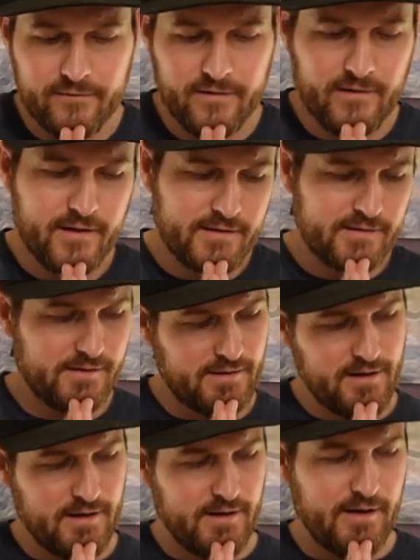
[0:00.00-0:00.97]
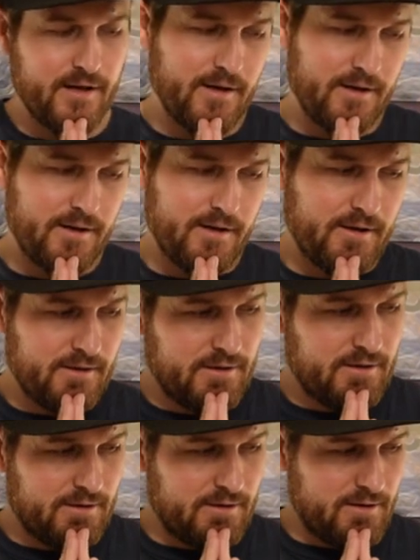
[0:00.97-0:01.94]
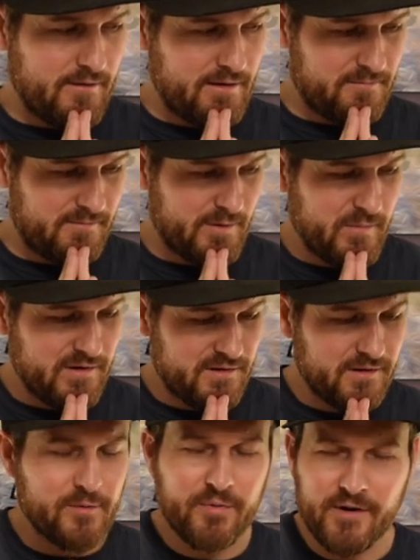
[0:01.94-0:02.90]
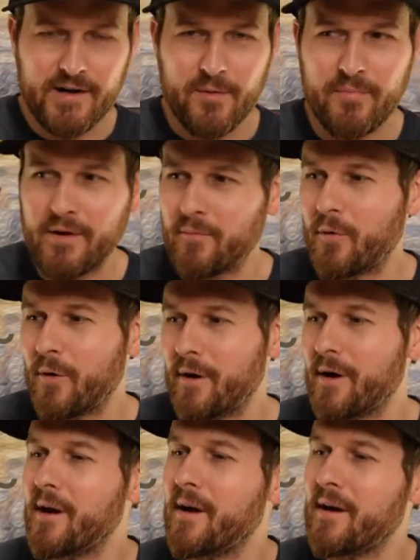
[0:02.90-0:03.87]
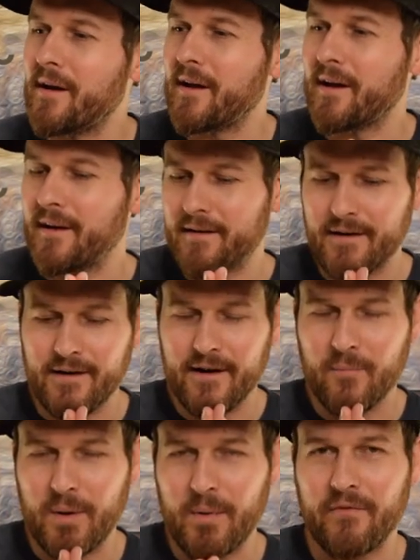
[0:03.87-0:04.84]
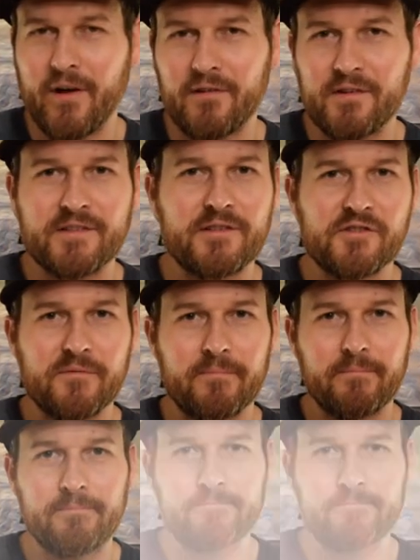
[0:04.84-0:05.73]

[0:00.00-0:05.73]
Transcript: out for this. All right, let me deliberate a bit more and uh, I'll make my final decision.